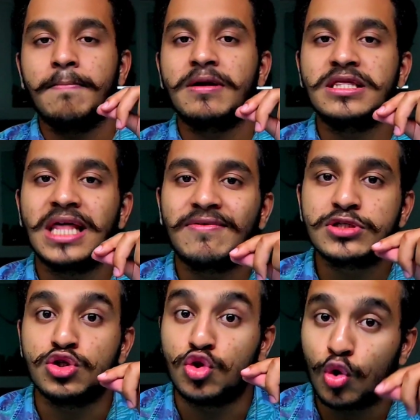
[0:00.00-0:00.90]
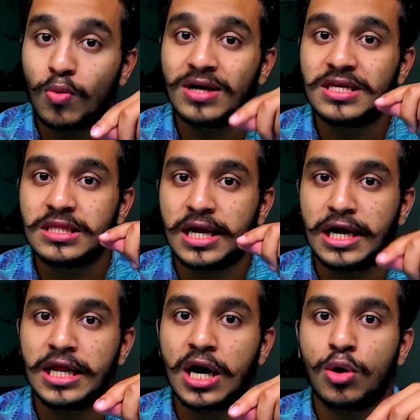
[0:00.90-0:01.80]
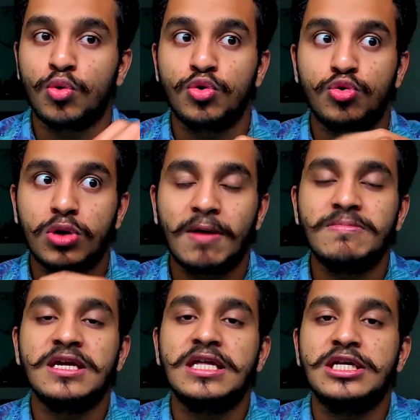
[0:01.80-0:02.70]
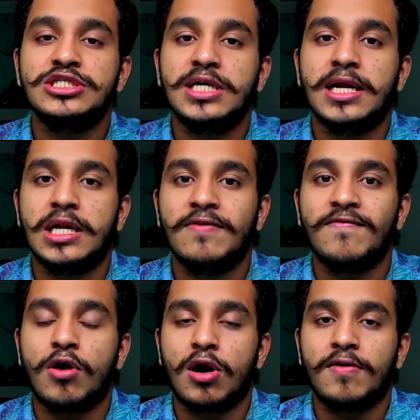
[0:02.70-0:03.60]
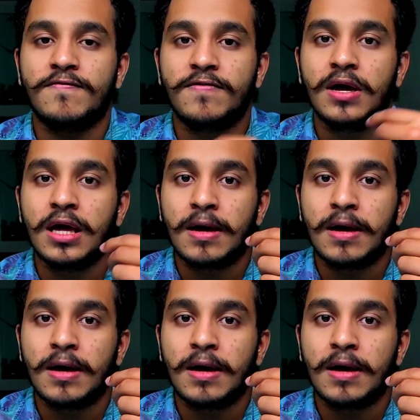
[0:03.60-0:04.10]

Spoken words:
But there was no one in India who took up the initiative of